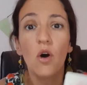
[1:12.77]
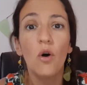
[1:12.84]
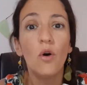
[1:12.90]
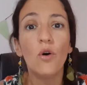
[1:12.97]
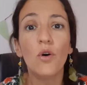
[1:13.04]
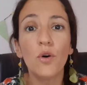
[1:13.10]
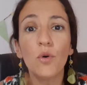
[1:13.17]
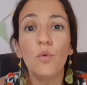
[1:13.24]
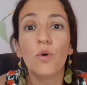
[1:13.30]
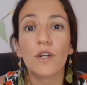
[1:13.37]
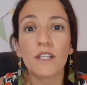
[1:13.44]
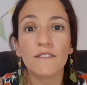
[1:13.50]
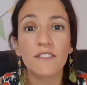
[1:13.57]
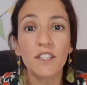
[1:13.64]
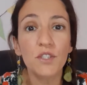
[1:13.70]
or
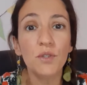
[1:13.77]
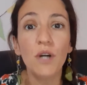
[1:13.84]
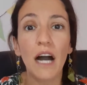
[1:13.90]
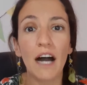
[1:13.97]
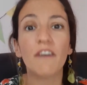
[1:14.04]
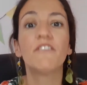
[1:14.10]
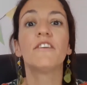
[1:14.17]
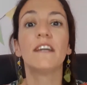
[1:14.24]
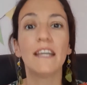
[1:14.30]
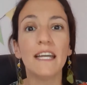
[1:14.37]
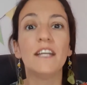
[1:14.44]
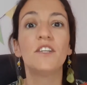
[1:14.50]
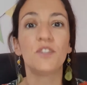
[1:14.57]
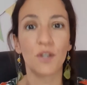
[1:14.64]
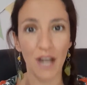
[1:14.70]
whatever you have
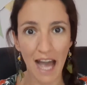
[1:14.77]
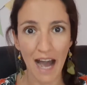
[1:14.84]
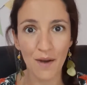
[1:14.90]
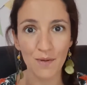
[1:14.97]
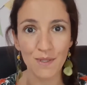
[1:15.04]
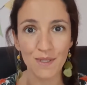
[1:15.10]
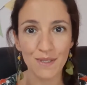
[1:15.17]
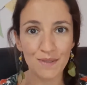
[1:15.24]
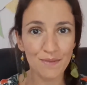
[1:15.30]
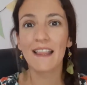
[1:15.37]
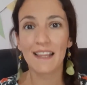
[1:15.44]
in your house.